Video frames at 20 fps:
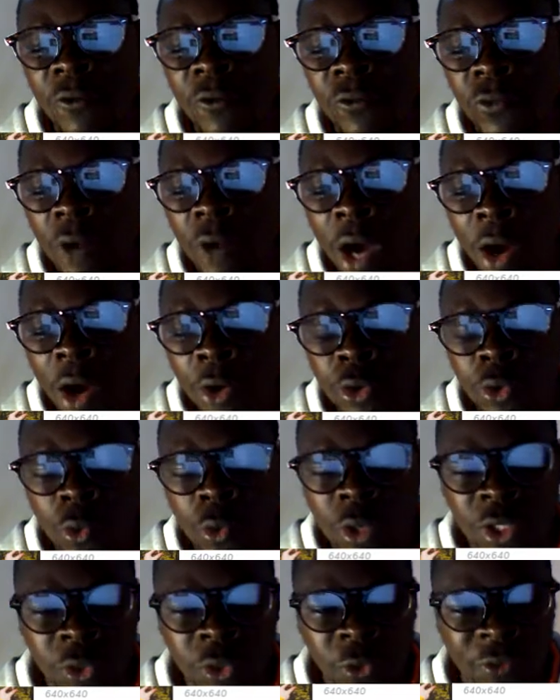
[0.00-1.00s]
how you want
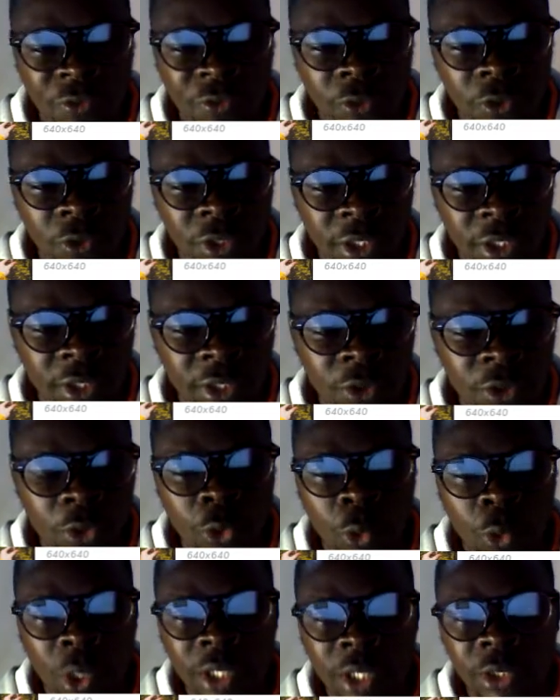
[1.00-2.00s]
your front end, or you
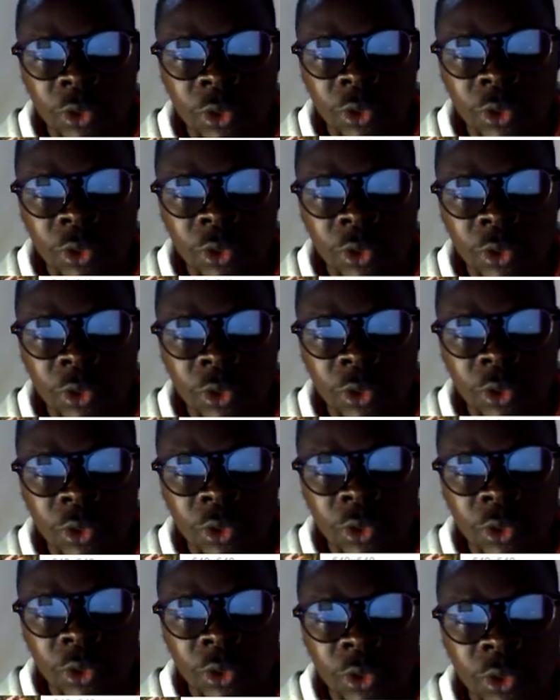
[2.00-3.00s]
want your landing page
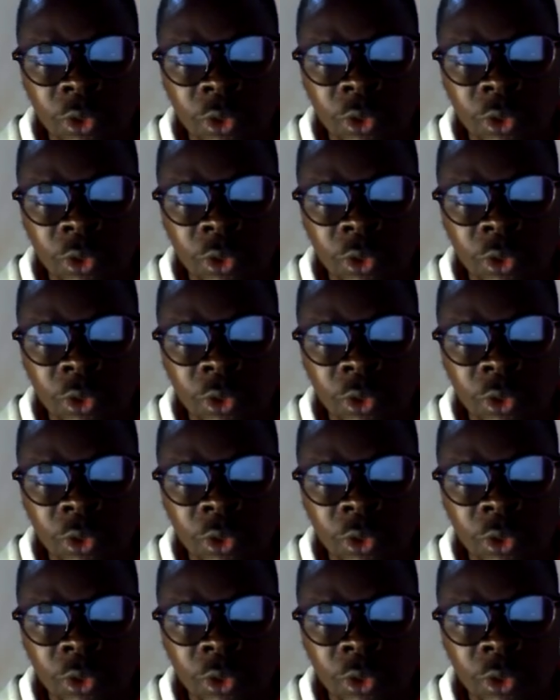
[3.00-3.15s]
to